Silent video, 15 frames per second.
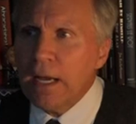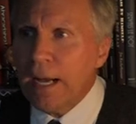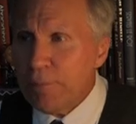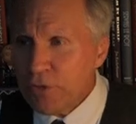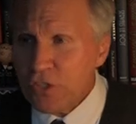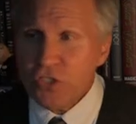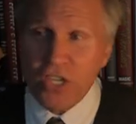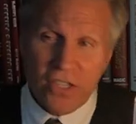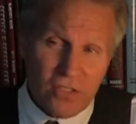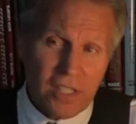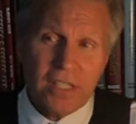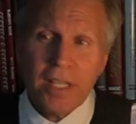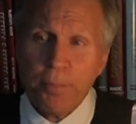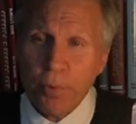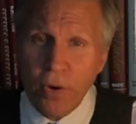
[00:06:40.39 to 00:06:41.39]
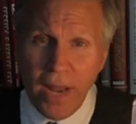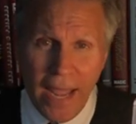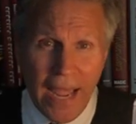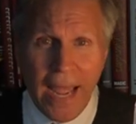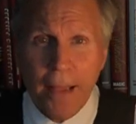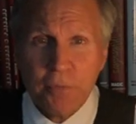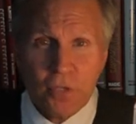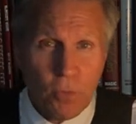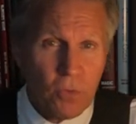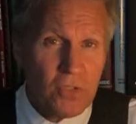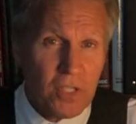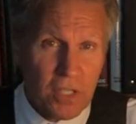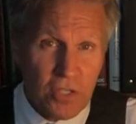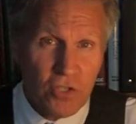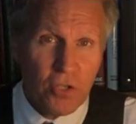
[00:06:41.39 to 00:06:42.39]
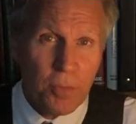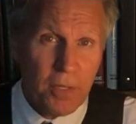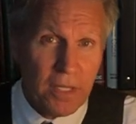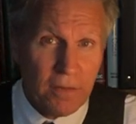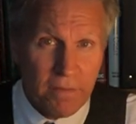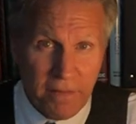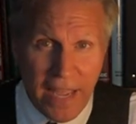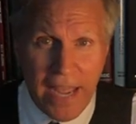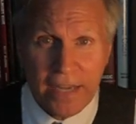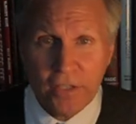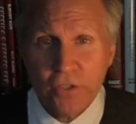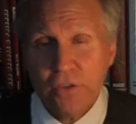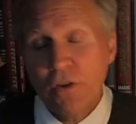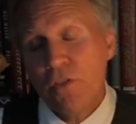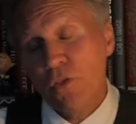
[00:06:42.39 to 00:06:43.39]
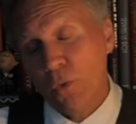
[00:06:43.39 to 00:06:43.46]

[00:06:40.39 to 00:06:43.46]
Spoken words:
I'm suggesting that perhaps it was a contributing factor.